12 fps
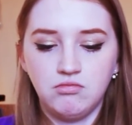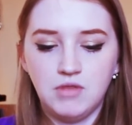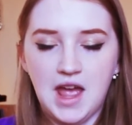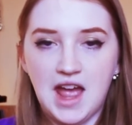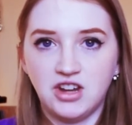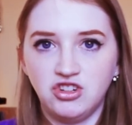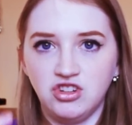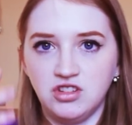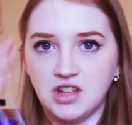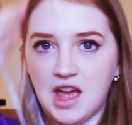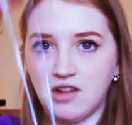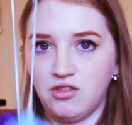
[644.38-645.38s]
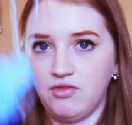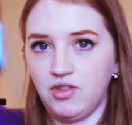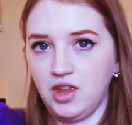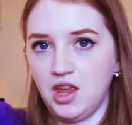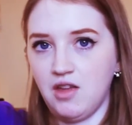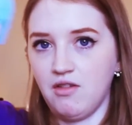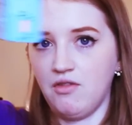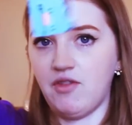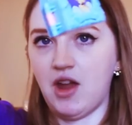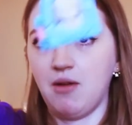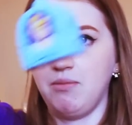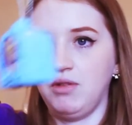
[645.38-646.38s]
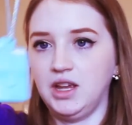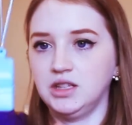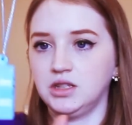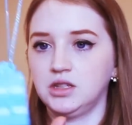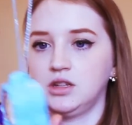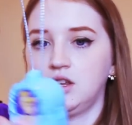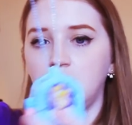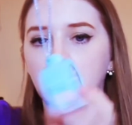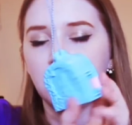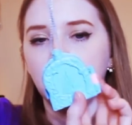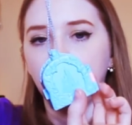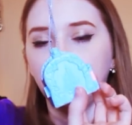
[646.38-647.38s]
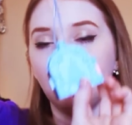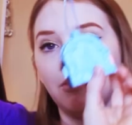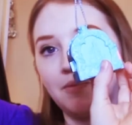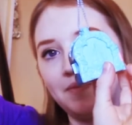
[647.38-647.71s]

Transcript: ashes out of the fireplace. So